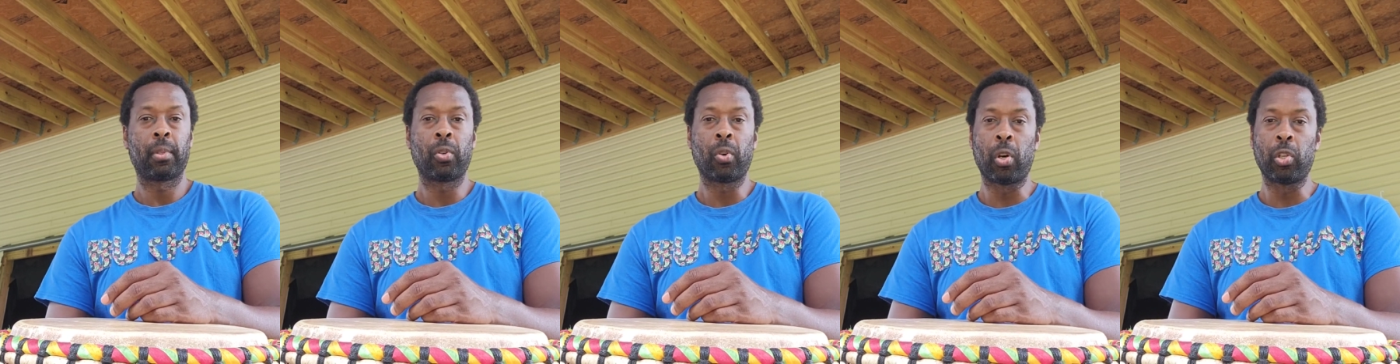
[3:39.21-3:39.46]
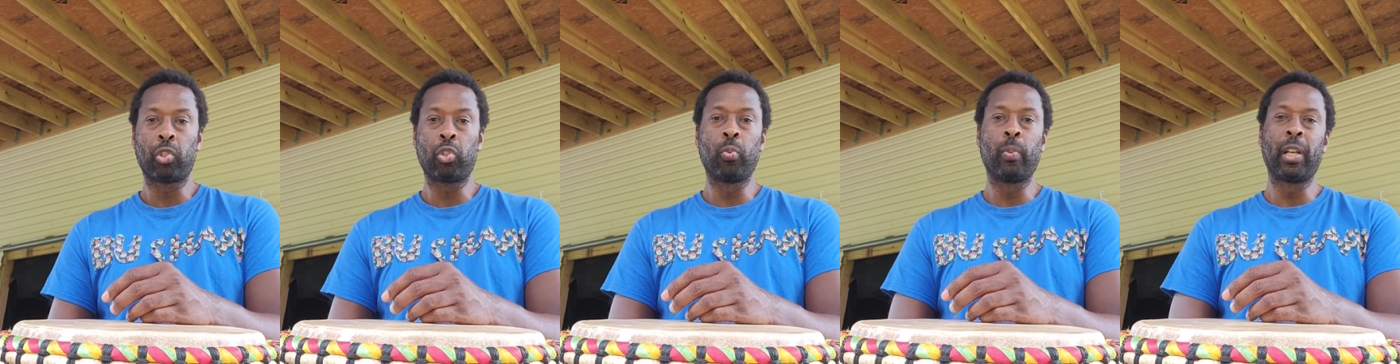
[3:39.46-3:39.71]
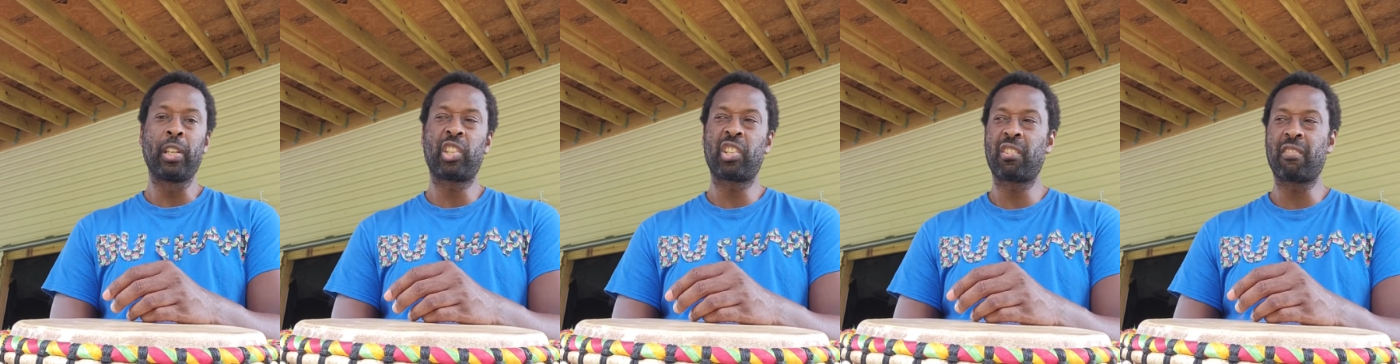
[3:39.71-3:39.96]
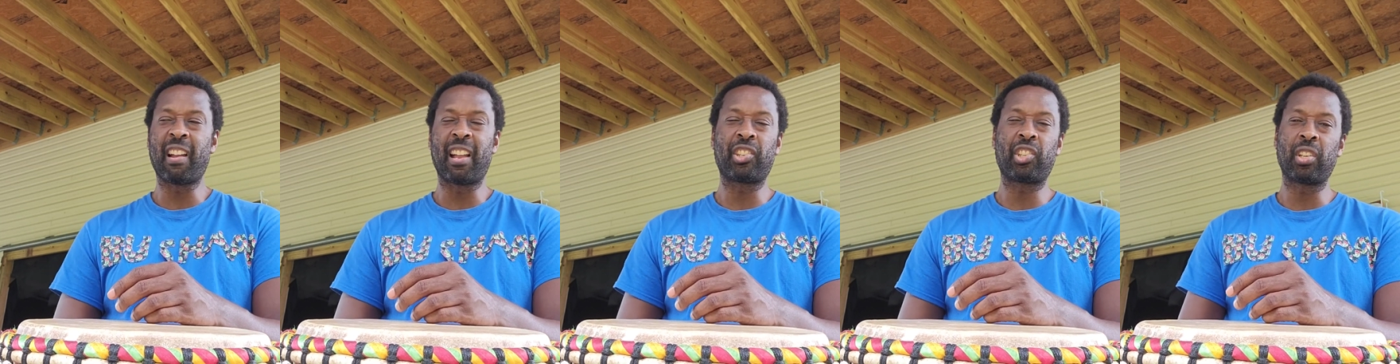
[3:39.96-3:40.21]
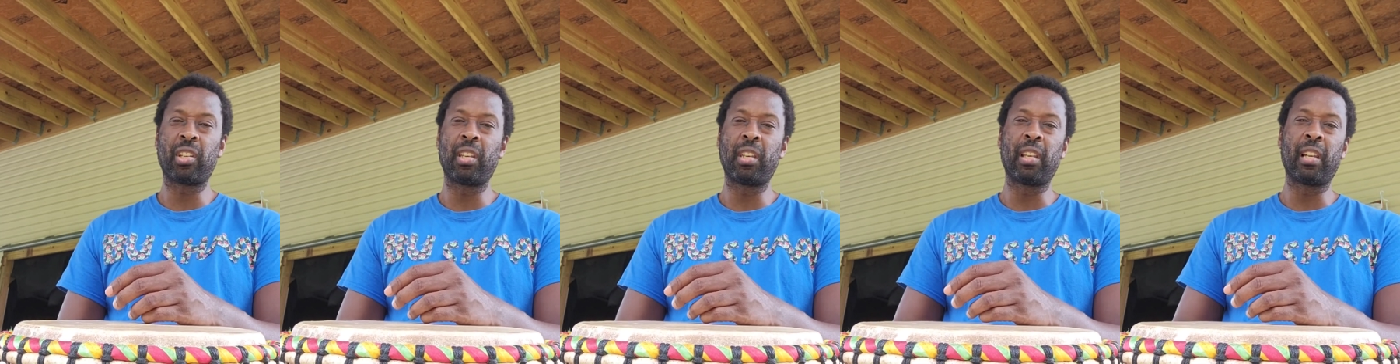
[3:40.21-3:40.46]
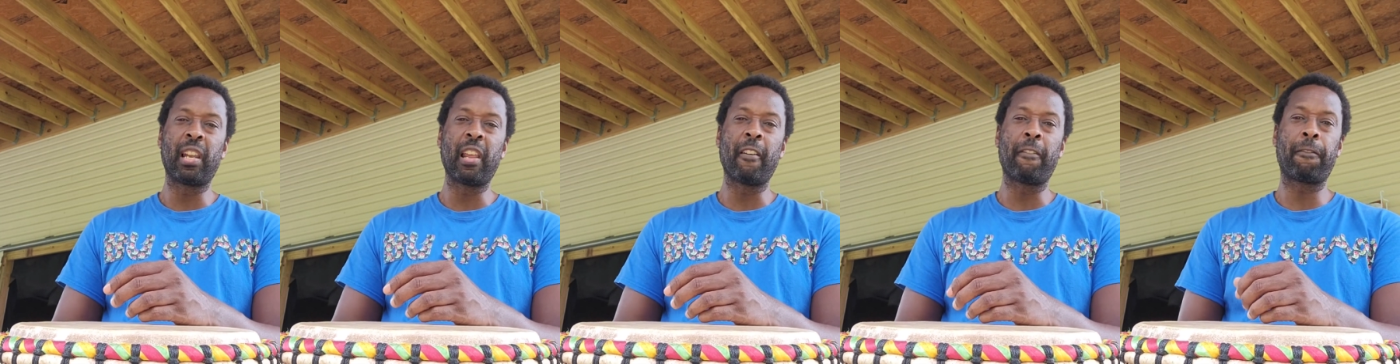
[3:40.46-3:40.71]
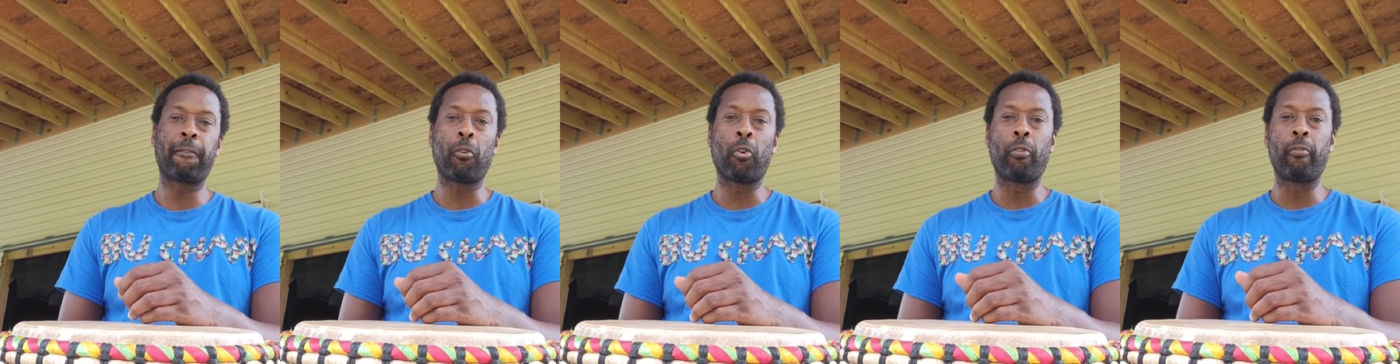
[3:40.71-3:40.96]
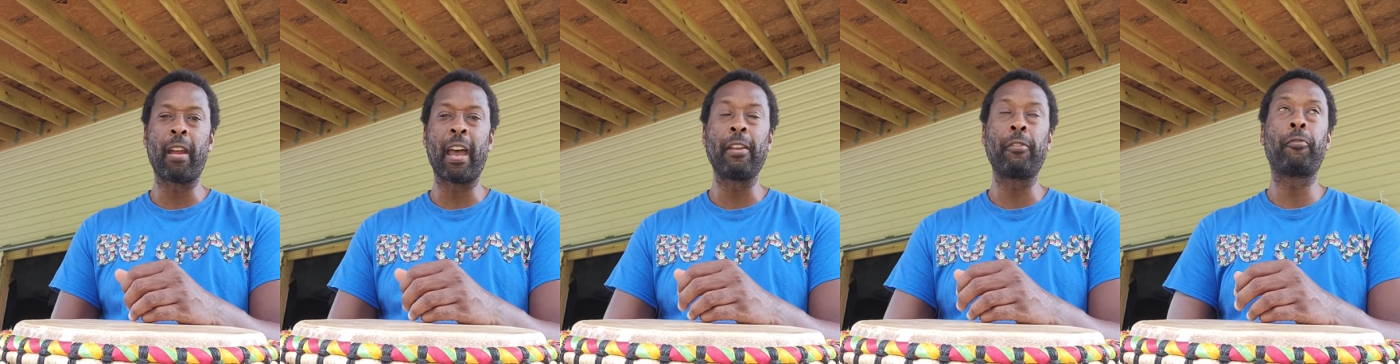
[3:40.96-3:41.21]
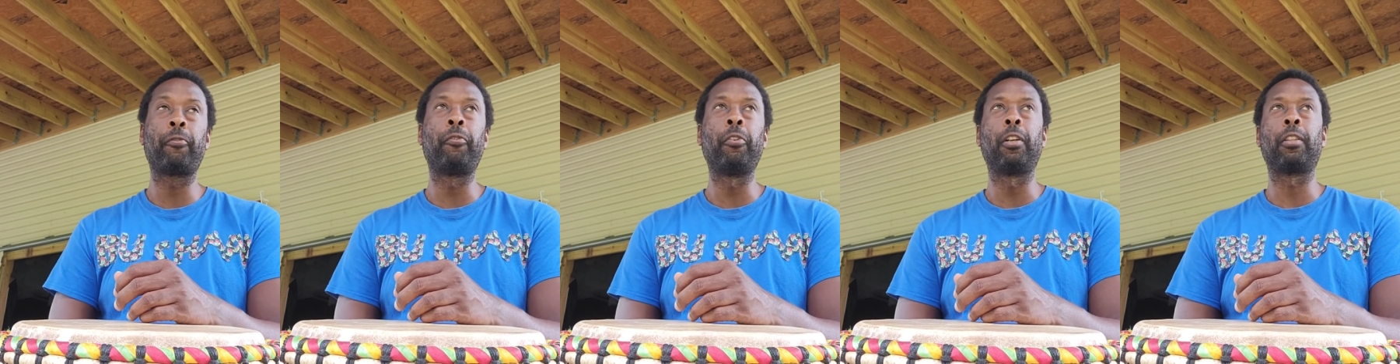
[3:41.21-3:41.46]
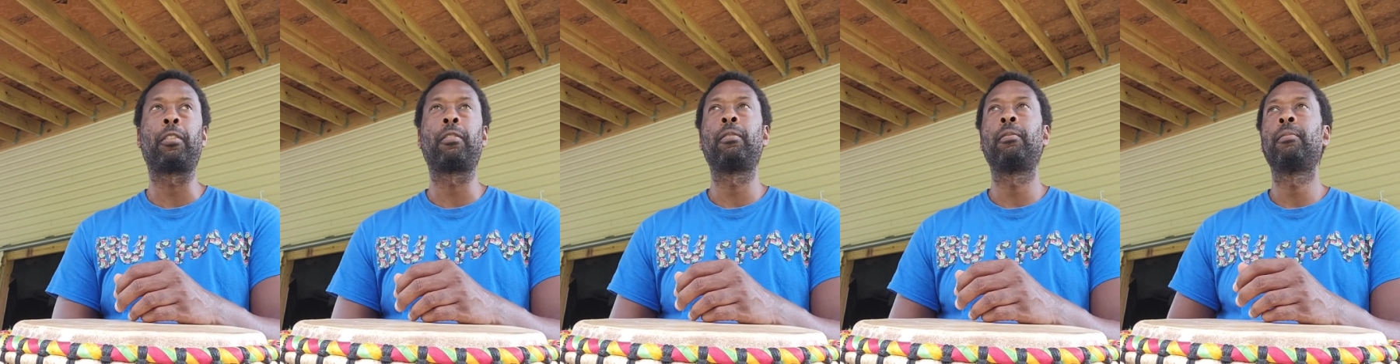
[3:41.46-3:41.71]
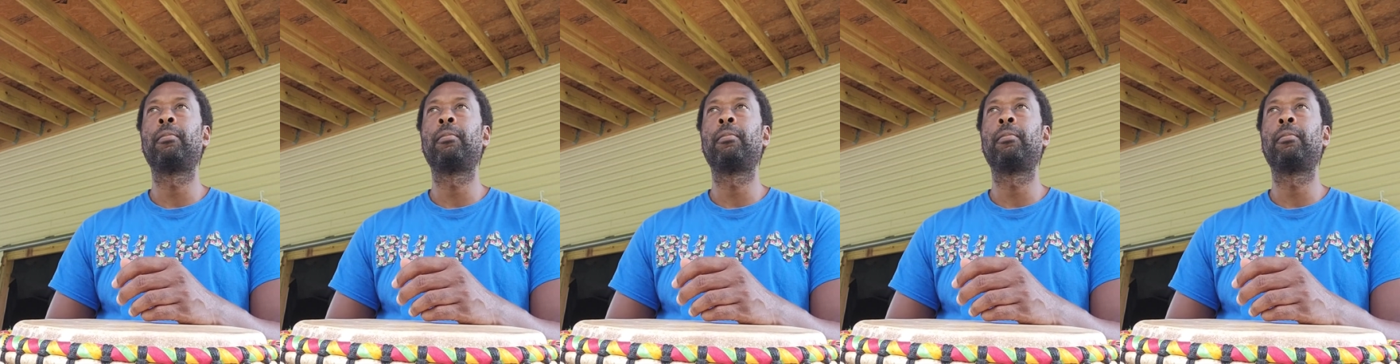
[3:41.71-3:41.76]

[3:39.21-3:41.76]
or too much scratching of your left or right foot,